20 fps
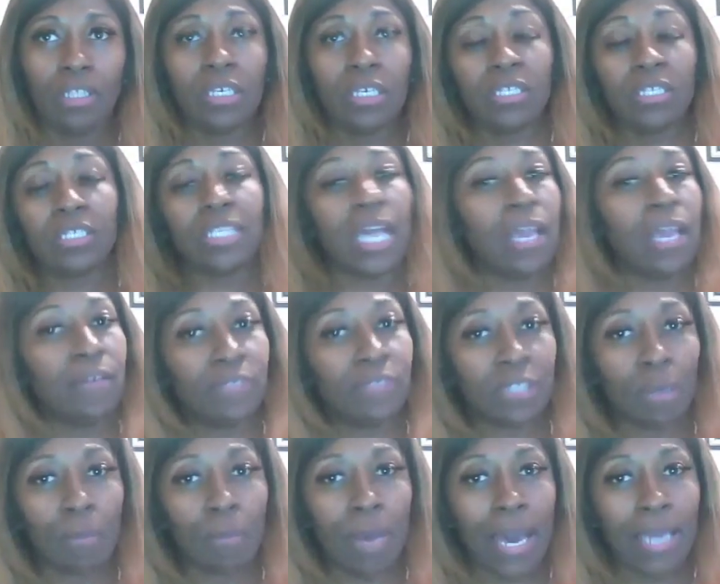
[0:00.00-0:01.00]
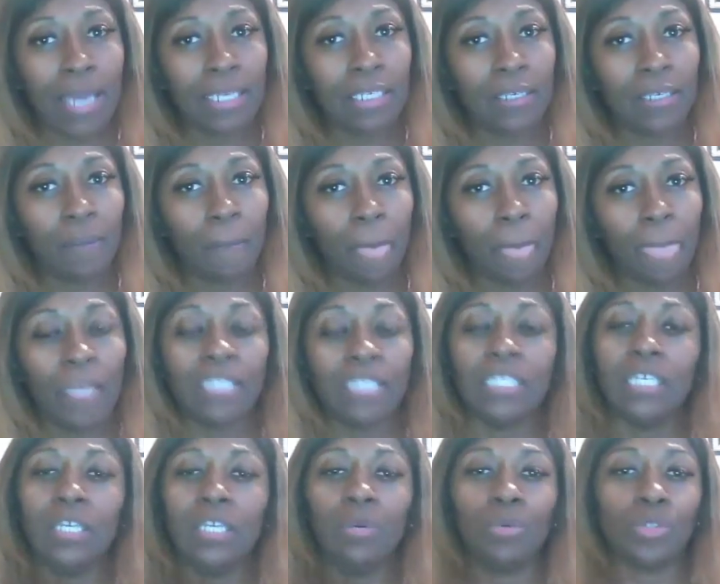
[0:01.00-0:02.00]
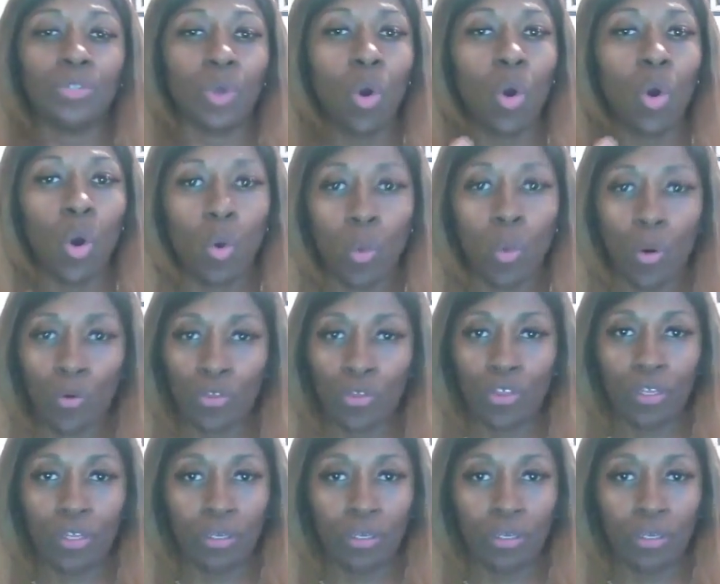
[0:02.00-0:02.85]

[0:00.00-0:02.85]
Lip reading: to save somebody, then it was all worth